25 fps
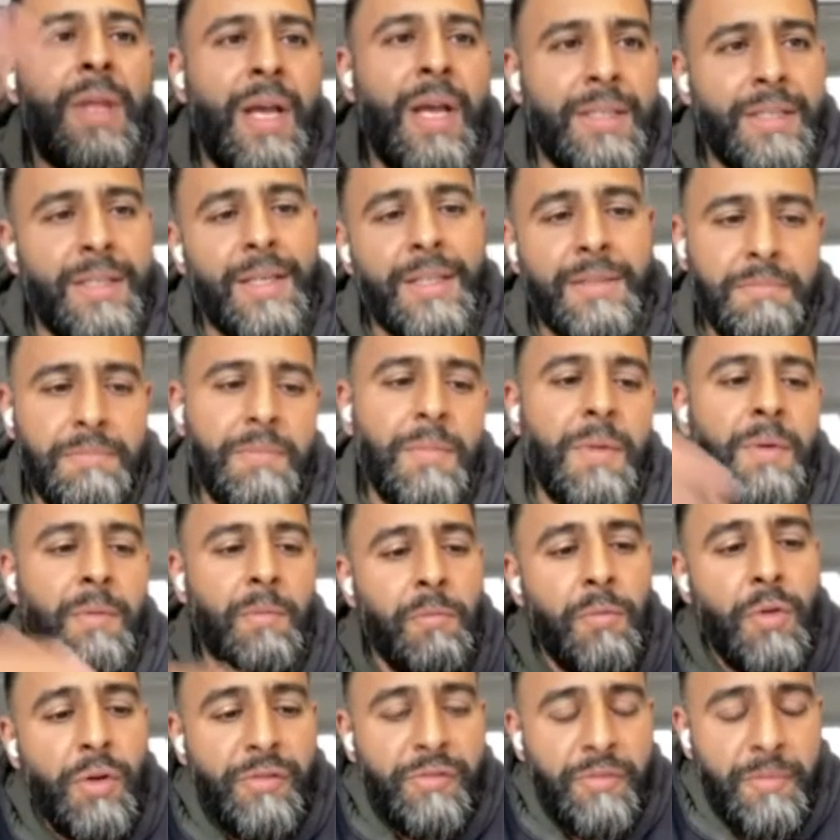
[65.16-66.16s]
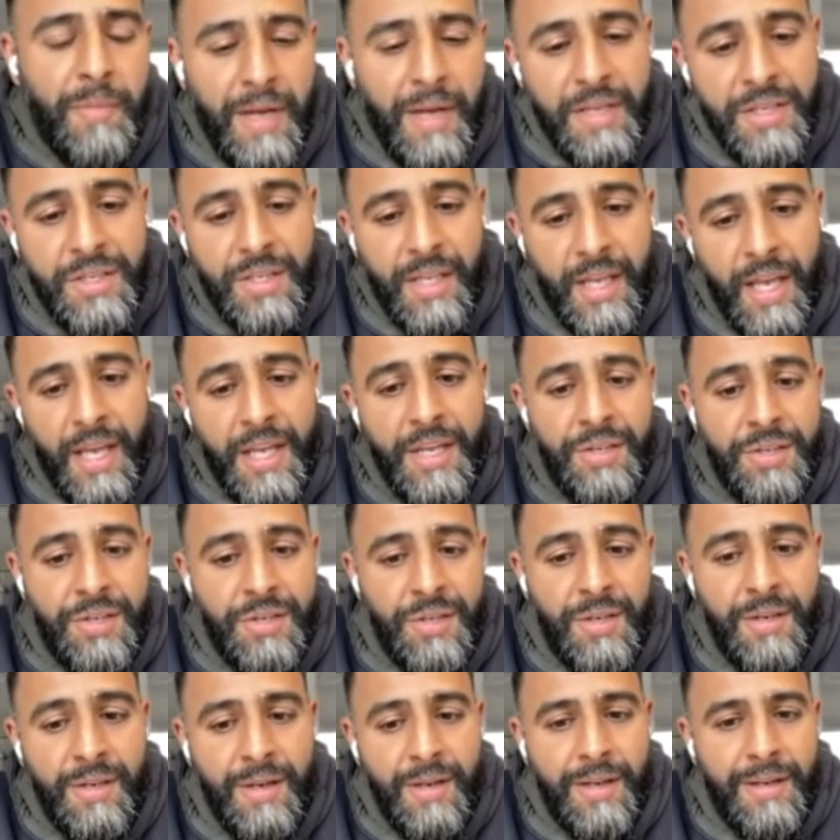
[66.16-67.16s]
as I moved from my
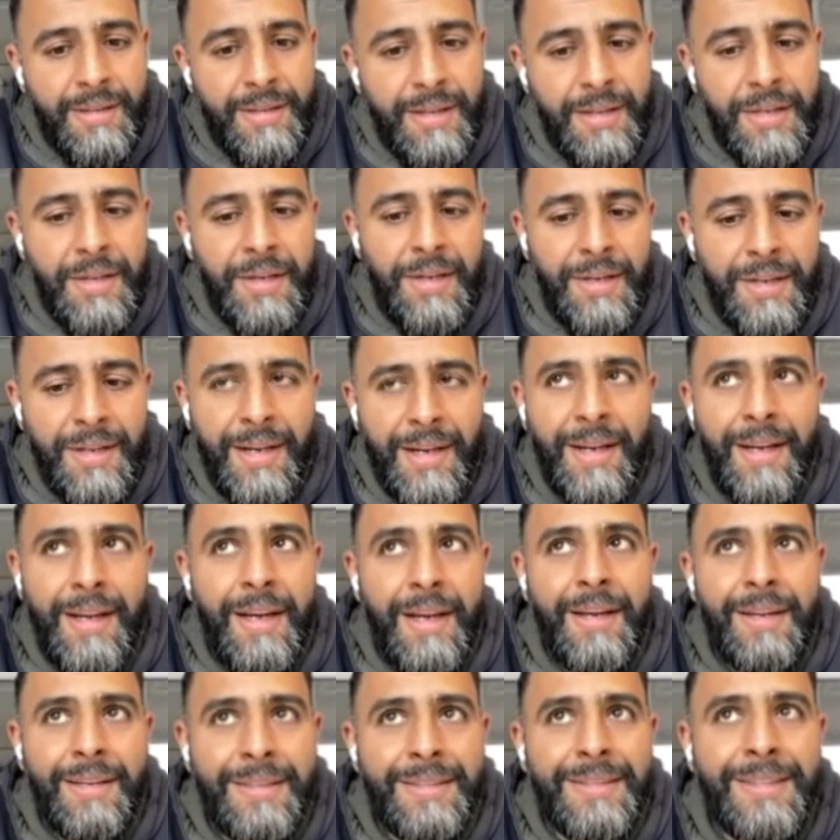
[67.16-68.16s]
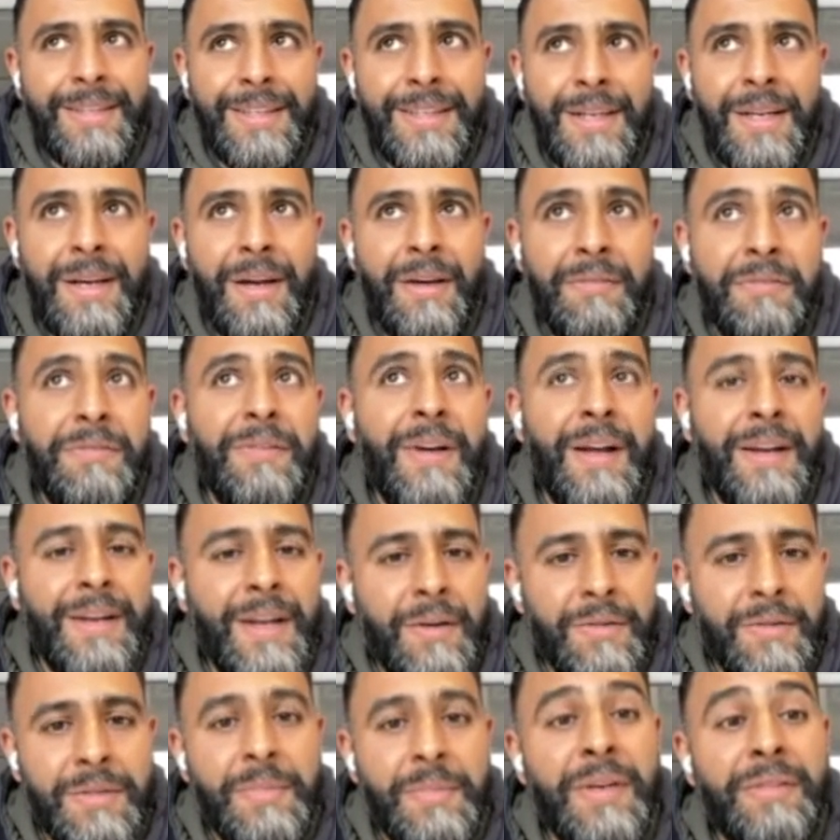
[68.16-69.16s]
education, I found out
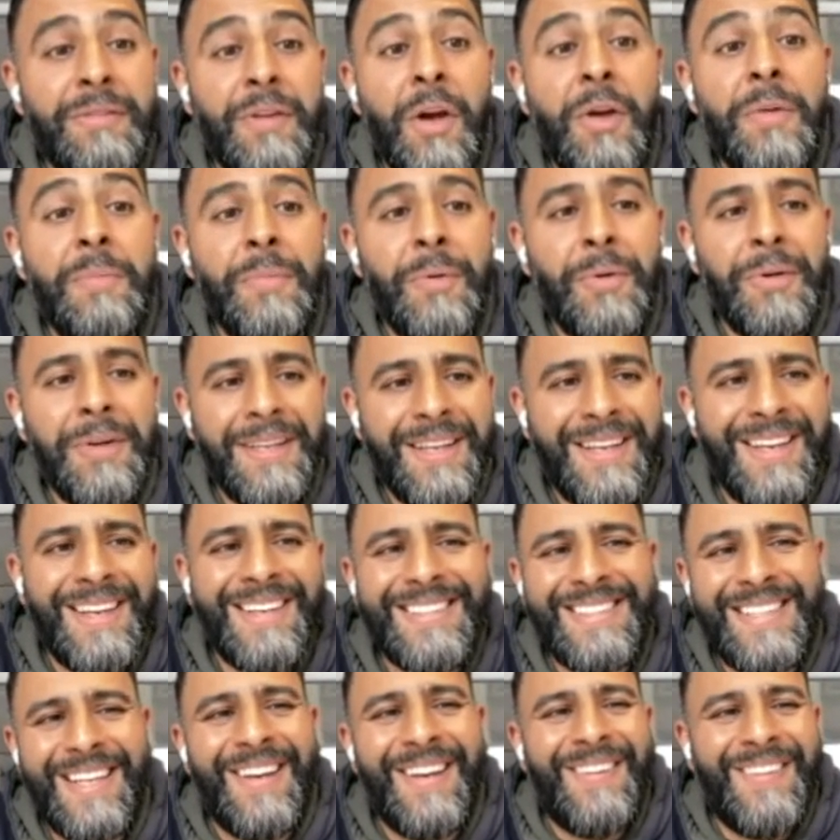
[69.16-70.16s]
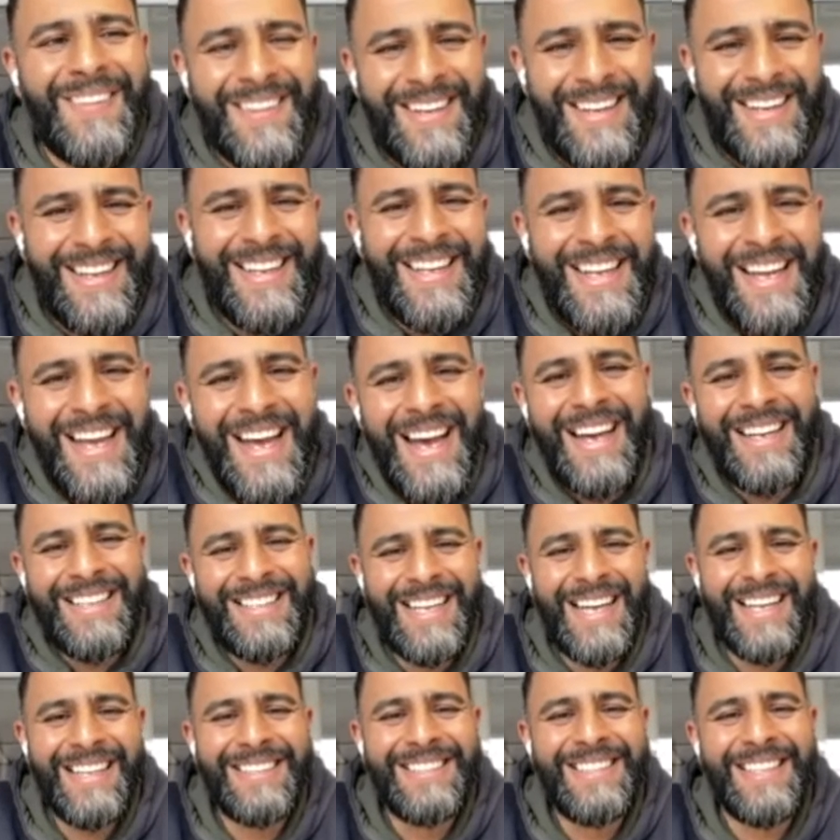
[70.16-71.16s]
I was a bit of a homeboy, so
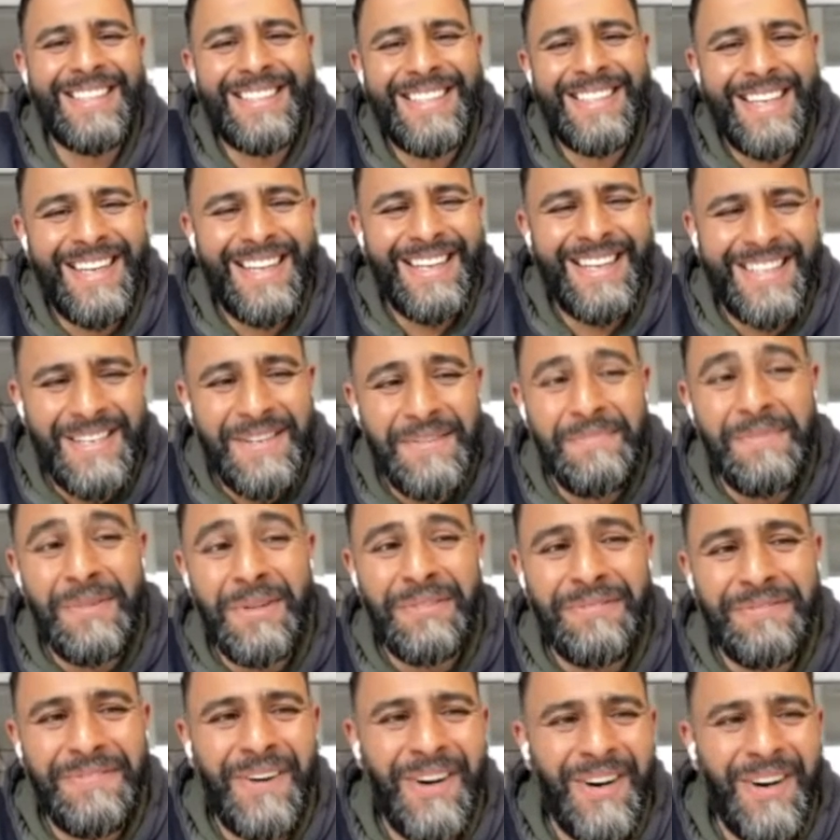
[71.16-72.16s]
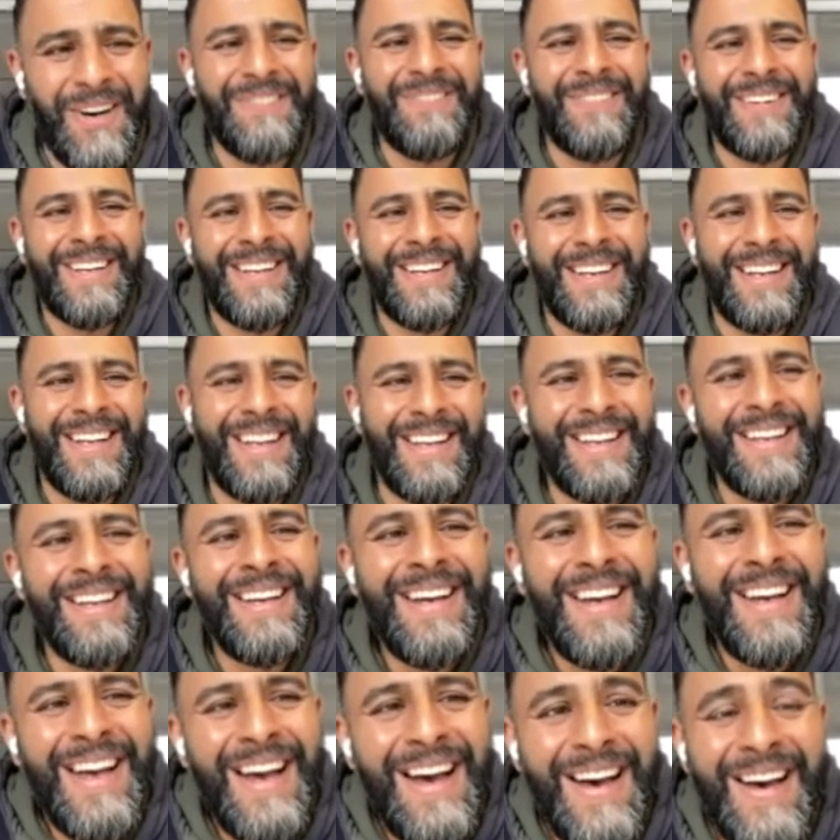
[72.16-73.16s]
I didn't move far really.
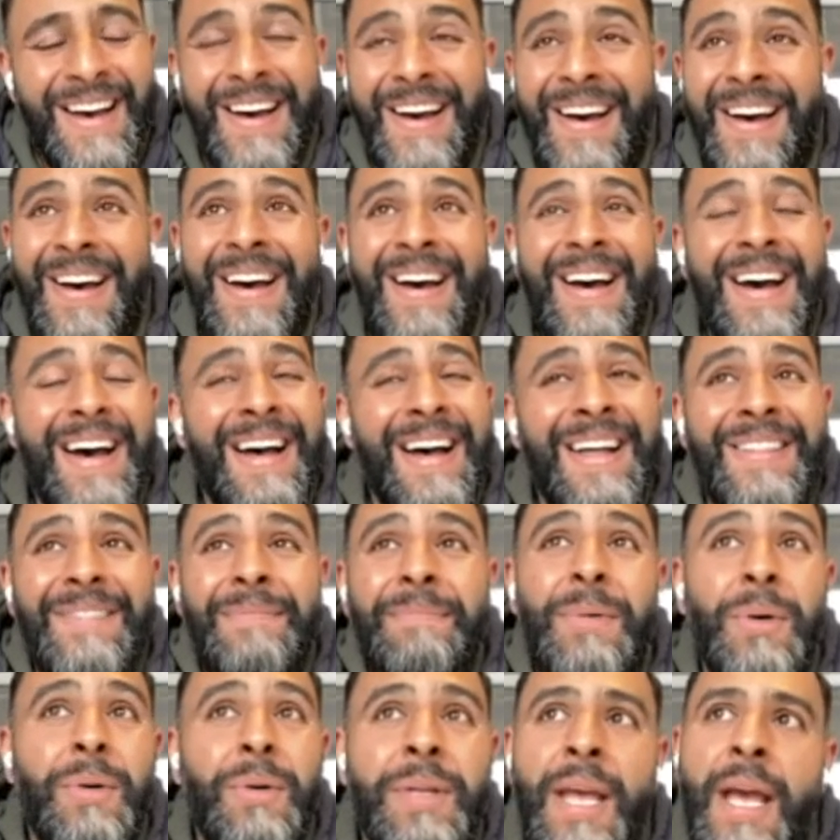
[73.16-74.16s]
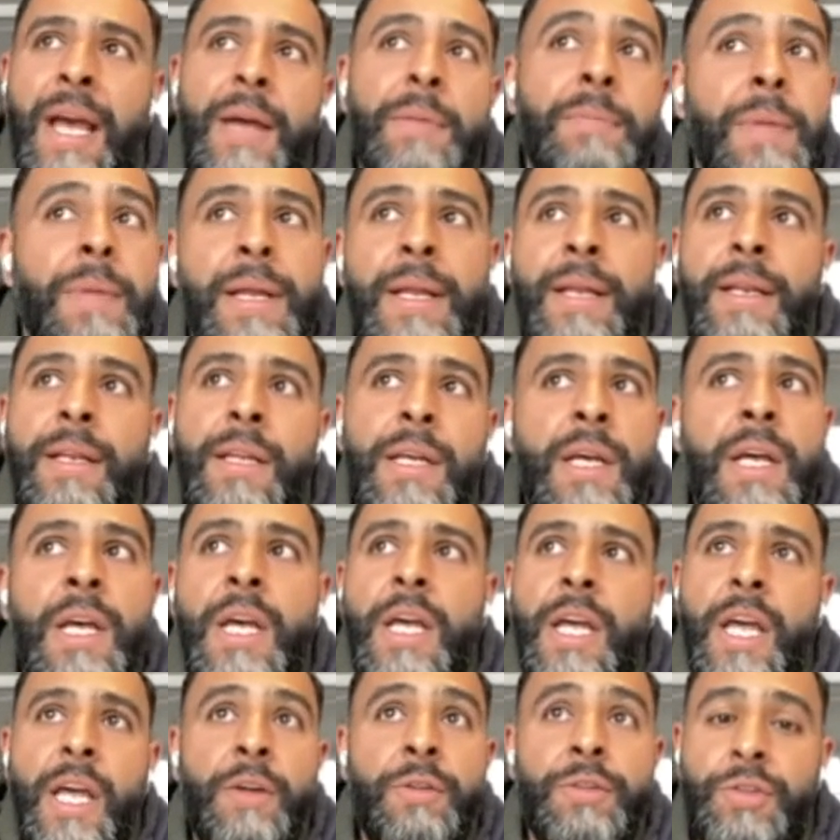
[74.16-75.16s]

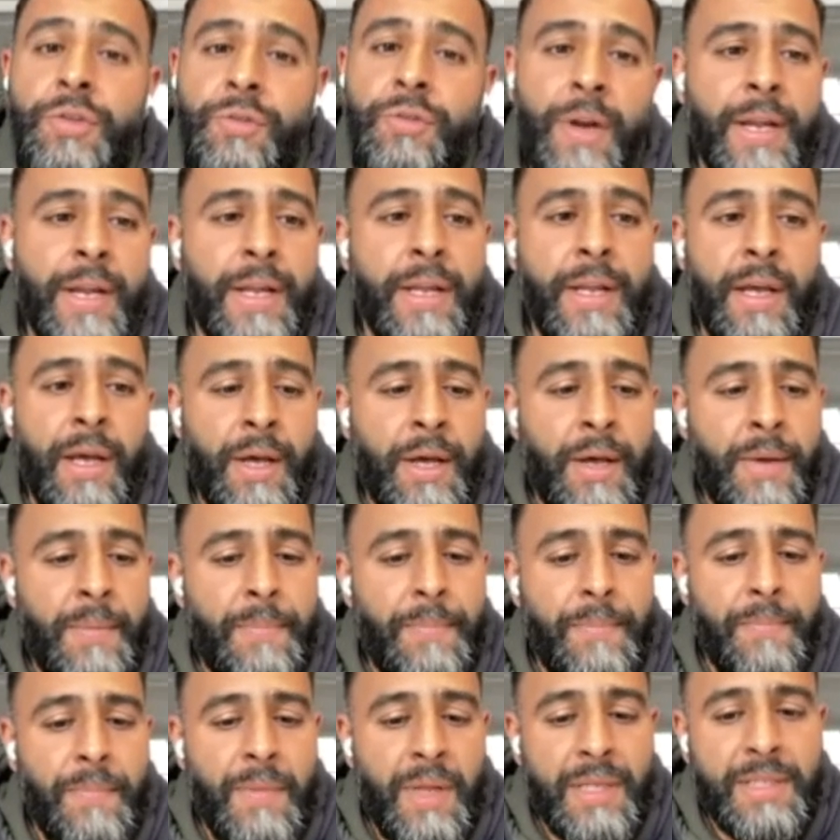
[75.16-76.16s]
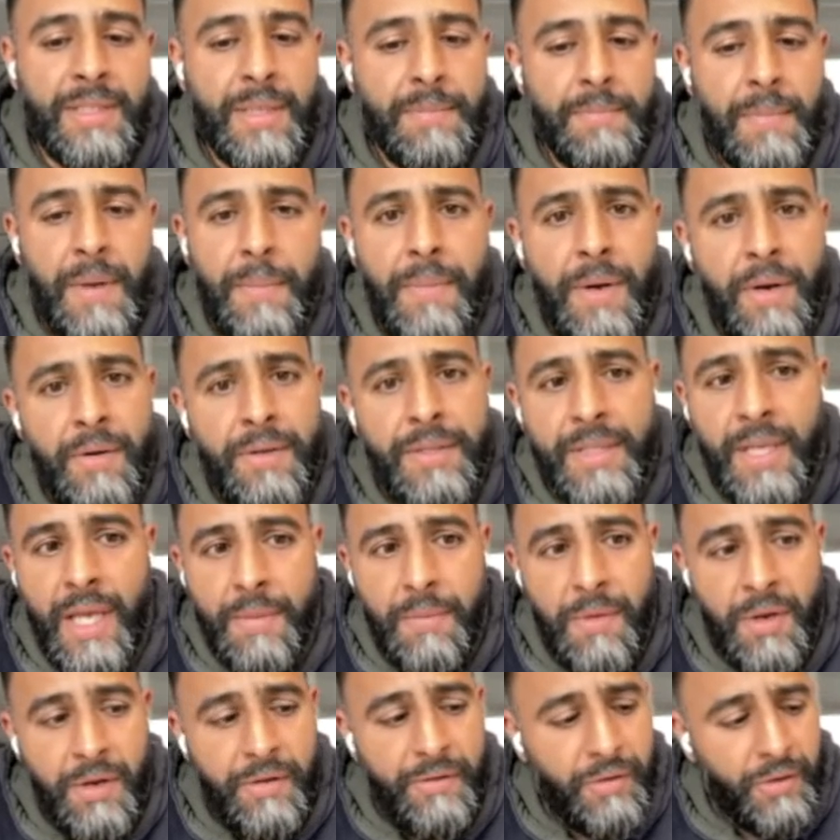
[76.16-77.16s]
It was great. Like I said, my parents
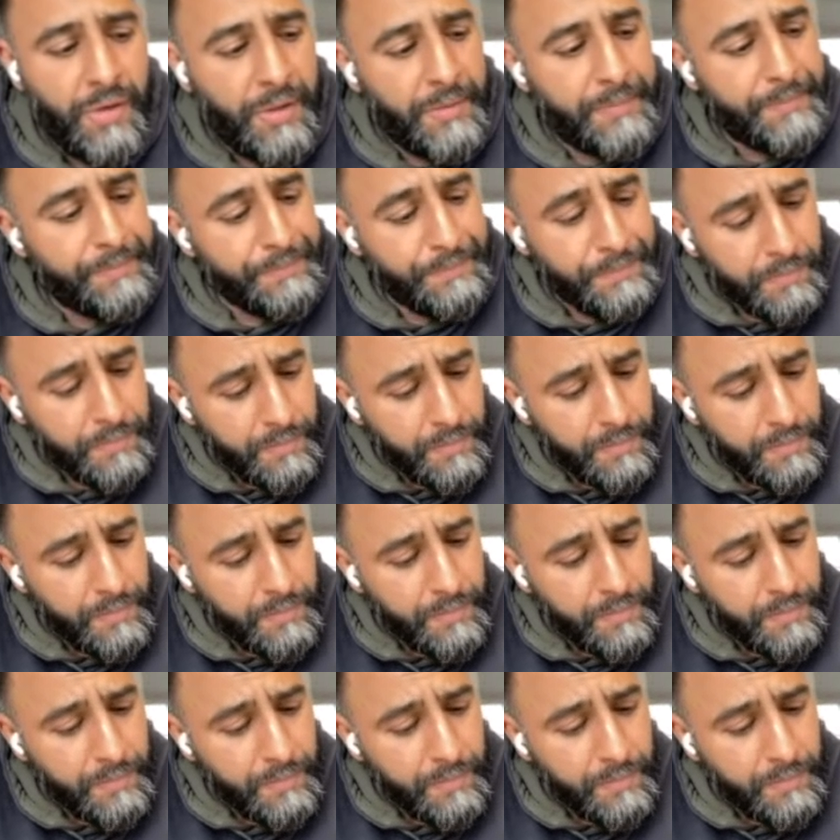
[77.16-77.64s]
came over.